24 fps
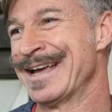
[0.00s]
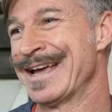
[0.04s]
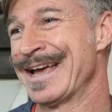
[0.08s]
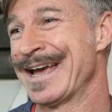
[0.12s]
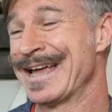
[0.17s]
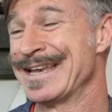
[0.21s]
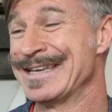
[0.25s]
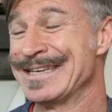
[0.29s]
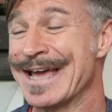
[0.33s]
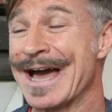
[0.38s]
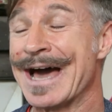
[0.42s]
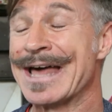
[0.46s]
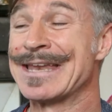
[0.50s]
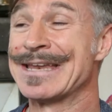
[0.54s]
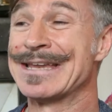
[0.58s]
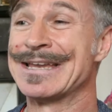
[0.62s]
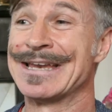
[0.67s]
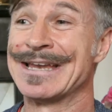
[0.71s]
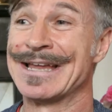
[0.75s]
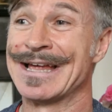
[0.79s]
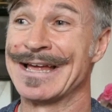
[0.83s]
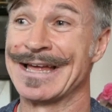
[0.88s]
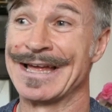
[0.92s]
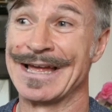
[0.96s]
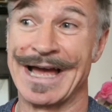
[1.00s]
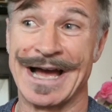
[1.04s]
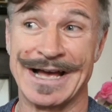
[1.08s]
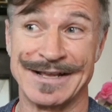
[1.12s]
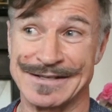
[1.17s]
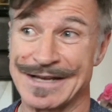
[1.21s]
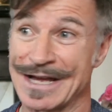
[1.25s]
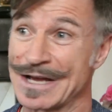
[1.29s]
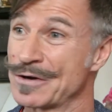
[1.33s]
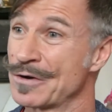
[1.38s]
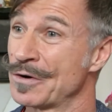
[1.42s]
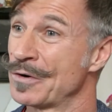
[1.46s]
And yet, as
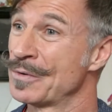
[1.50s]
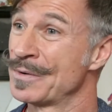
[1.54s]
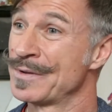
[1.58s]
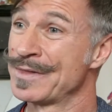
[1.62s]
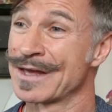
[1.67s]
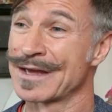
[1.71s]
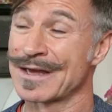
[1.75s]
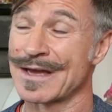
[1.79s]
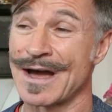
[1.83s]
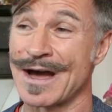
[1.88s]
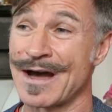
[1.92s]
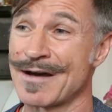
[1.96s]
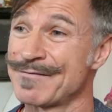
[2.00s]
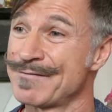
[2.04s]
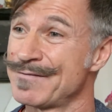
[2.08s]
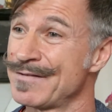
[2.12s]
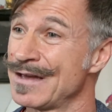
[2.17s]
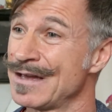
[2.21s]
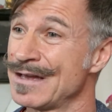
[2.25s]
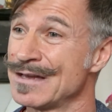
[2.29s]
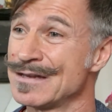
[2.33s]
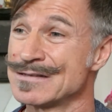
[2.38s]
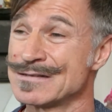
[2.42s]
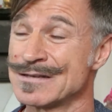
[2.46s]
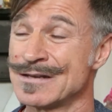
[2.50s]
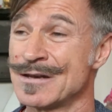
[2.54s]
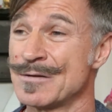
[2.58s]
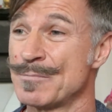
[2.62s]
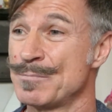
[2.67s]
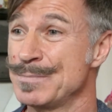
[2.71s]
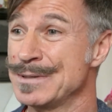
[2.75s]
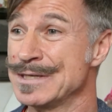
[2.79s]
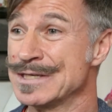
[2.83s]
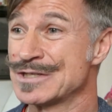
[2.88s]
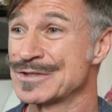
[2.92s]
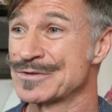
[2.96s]
I go in the cafes and the
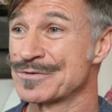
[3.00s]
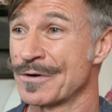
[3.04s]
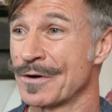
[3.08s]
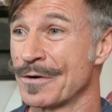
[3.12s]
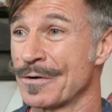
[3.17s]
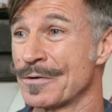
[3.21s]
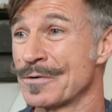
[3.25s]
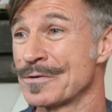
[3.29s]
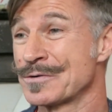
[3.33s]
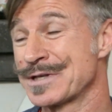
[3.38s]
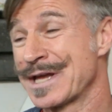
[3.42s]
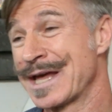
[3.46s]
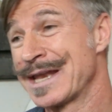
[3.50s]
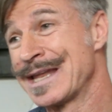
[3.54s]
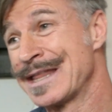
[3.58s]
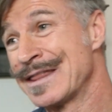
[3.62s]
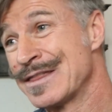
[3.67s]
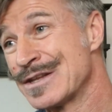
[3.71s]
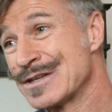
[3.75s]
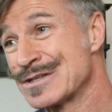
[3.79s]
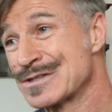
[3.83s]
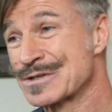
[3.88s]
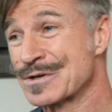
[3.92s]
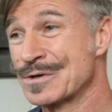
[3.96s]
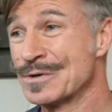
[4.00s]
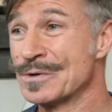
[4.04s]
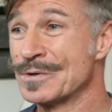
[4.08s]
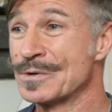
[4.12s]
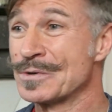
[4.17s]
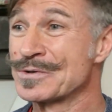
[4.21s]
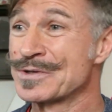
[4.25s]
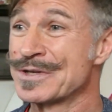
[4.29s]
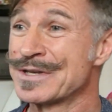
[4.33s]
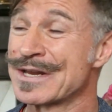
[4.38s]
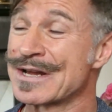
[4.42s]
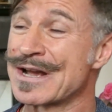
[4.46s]
bistros and in the
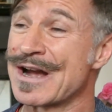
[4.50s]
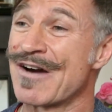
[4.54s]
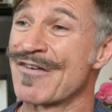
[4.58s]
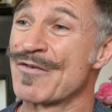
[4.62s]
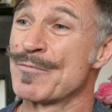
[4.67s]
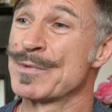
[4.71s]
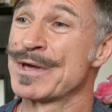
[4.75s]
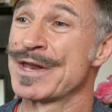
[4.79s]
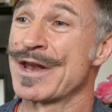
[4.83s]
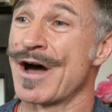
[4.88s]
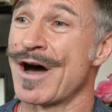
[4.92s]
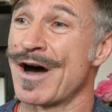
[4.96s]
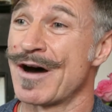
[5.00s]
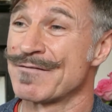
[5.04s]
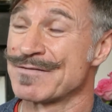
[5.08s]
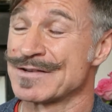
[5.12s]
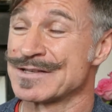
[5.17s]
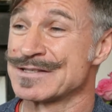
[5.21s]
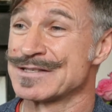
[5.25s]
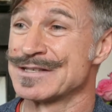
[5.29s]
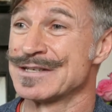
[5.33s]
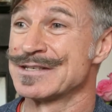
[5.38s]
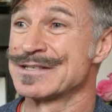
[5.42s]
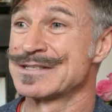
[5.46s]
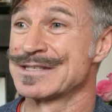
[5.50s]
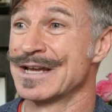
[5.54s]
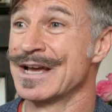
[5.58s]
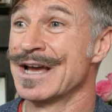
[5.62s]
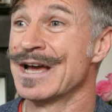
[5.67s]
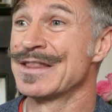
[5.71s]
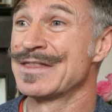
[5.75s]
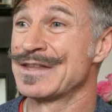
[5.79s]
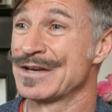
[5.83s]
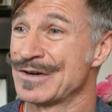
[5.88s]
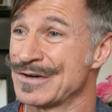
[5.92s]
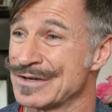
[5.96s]
schools and the government offices,
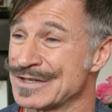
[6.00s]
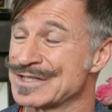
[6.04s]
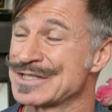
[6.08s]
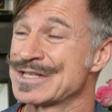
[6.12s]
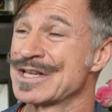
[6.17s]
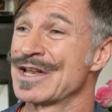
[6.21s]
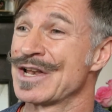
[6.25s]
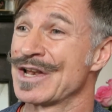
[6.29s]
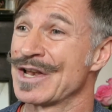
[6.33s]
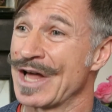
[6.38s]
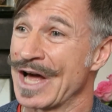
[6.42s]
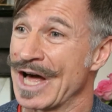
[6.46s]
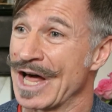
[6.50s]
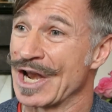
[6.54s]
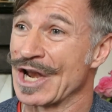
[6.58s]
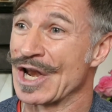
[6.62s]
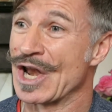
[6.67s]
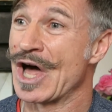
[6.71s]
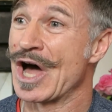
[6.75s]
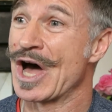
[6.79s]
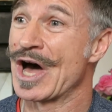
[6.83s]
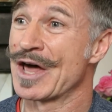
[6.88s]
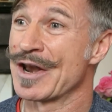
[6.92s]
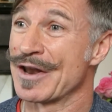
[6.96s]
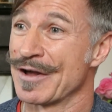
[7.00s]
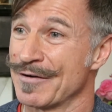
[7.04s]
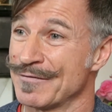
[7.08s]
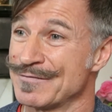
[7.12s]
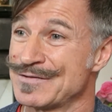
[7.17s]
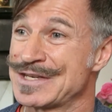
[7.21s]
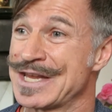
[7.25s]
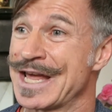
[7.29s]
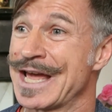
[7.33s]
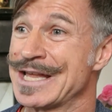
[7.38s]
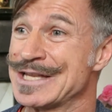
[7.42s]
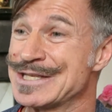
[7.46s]
there are still a lot of
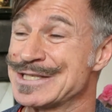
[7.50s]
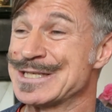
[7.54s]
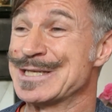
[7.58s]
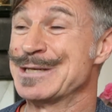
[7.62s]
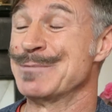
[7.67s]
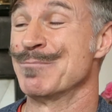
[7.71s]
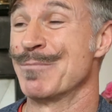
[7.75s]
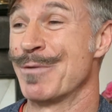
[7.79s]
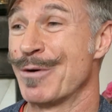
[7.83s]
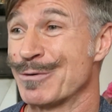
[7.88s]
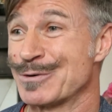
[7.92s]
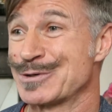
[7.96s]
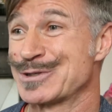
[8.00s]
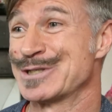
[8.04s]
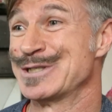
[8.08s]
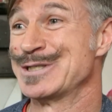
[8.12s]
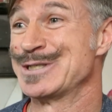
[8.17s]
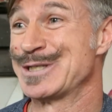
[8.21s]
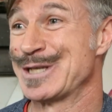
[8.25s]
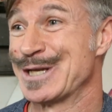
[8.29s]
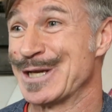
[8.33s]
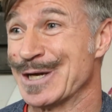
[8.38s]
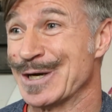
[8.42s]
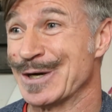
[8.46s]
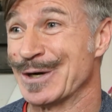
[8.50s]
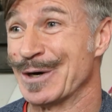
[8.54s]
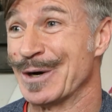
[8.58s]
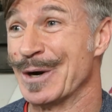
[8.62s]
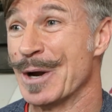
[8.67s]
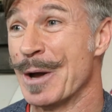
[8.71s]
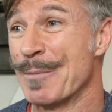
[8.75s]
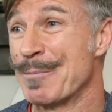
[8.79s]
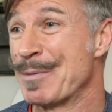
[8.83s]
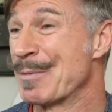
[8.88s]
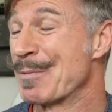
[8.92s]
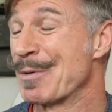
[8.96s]
tense emotions here.
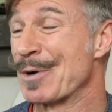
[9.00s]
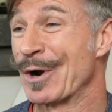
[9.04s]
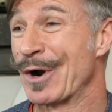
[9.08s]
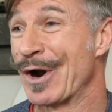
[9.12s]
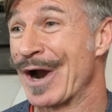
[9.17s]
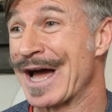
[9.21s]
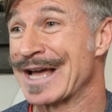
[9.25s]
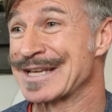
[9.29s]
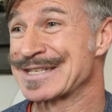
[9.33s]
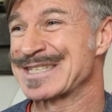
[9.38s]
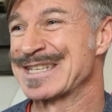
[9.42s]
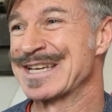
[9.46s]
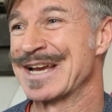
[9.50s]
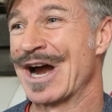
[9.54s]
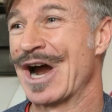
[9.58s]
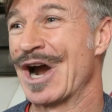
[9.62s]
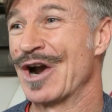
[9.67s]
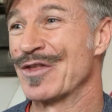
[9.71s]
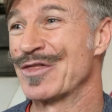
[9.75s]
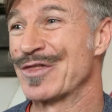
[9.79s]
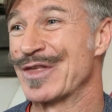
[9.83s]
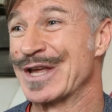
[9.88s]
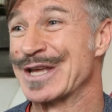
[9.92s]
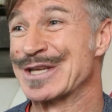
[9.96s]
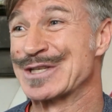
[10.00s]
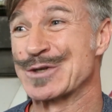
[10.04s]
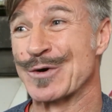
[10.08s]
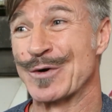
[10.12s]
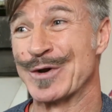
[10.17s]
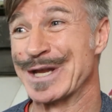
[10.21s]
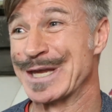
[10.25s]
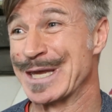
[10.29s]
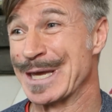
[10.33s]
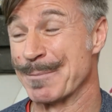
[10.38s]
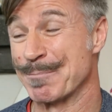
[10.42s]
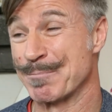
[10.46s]
People are asking, are things
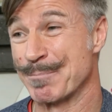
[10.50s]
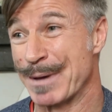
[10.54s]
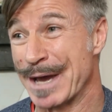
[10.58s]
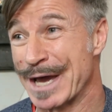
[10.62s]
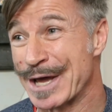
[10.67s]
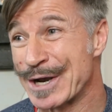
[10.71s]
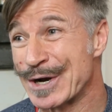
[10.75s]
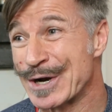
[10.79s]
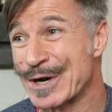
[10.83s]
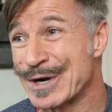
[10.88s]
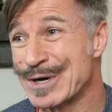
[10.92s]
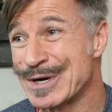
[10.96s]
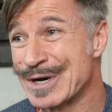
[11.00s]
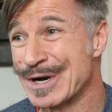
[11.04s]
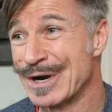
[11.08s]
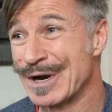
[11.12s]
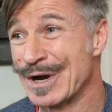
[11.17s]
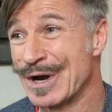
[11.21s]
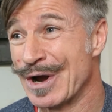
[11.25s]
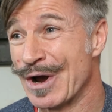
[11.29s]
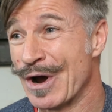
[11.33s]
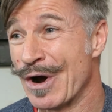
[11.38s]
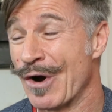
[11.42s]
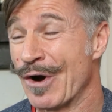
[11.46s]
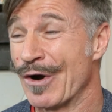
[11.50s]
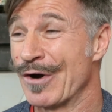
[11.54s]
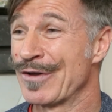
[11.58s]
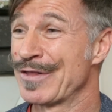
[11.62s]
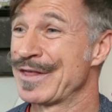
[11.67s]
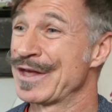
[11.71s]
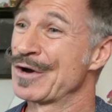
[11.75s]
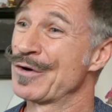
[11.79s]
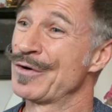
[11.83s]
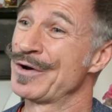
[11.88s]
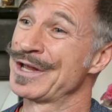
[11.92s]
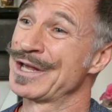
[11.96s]
going to get better or are
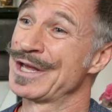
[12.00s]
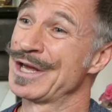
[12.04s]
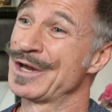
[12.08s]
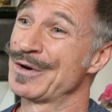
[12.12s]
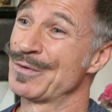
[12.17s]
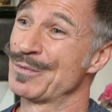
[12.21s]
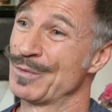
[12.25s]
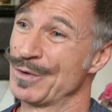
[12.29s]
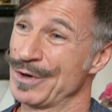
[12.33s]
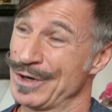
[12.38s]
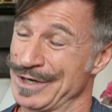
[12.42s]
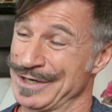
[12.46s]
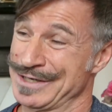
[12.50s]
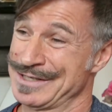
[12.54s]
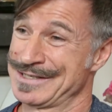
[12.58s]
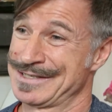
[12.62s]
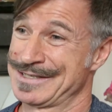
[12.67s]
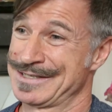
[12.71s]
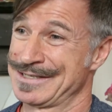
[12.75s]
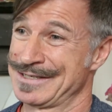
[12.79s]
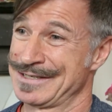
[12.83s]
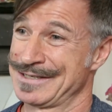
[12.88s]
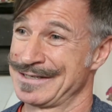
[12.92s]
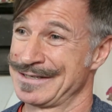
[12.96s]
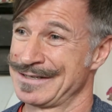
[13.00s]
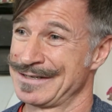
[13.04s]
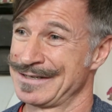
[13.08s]
they going to get worse?